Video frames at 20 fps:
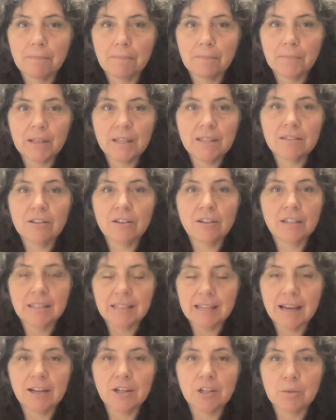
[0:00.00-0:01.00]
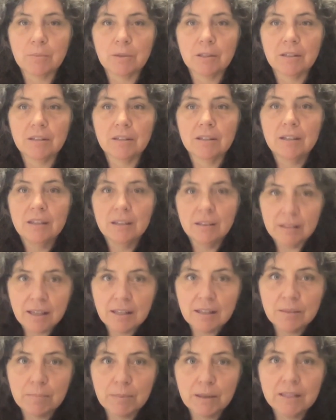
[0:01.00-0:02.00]
That's not attachment.
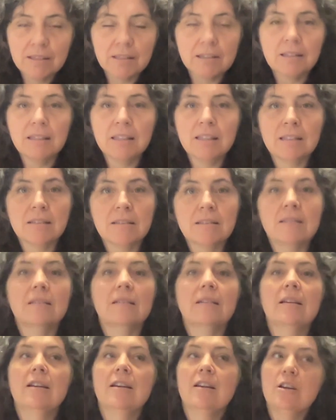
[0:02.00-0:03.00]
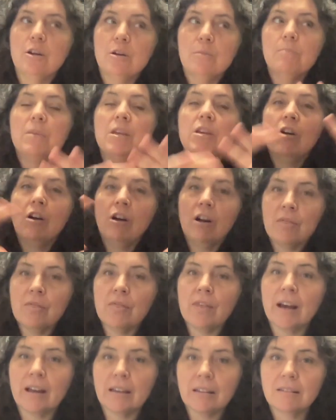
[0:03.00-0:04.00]
That's basic needs. Beyond
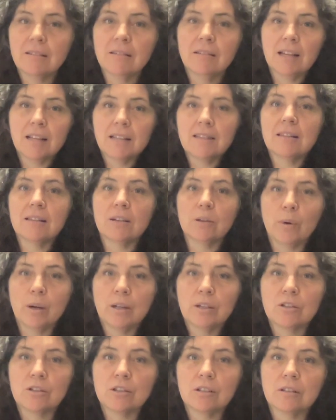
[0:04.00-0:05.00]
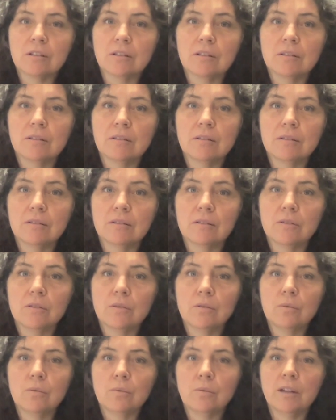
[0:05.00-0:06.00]
that, that's the question,
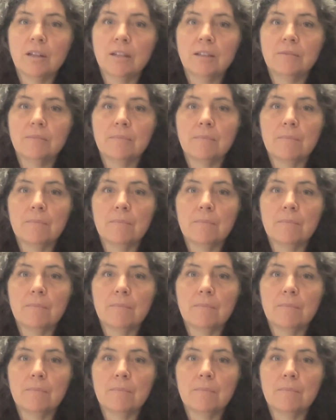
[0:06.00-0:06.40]
right?